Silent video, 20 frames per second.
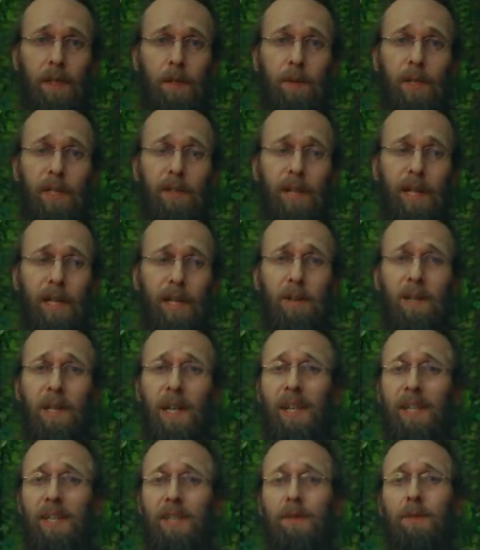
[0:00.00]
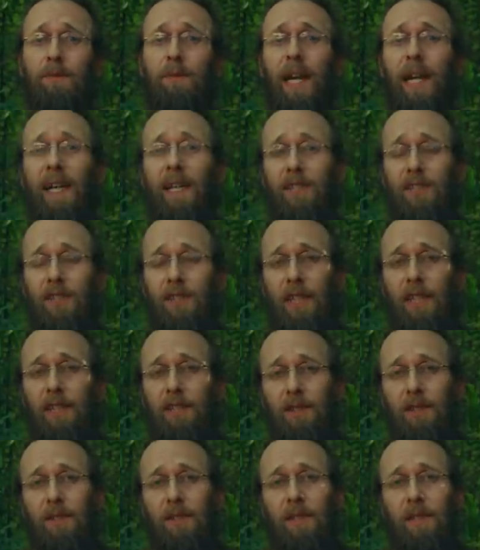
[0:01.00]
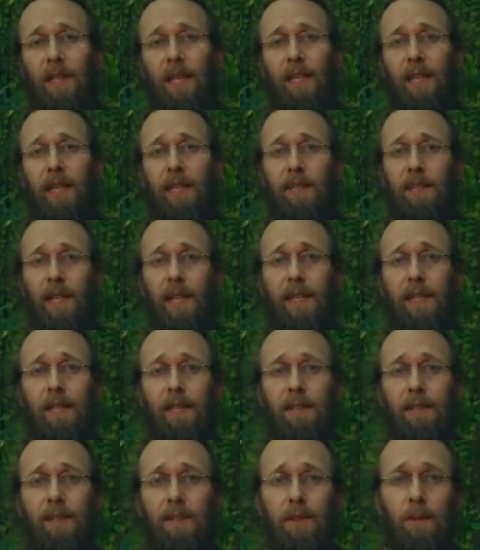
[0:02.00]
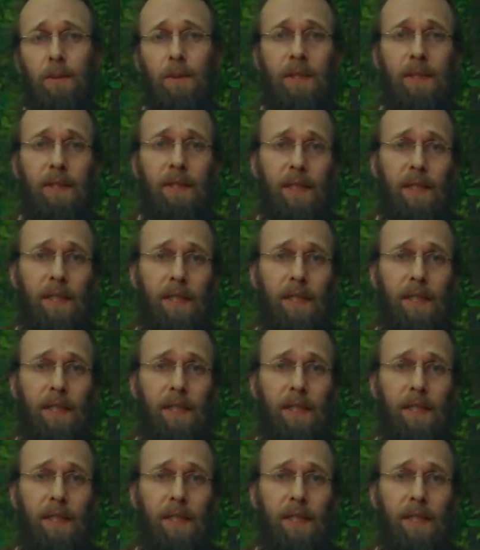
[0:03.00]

We create all kinds of agitation and anxiety and so on.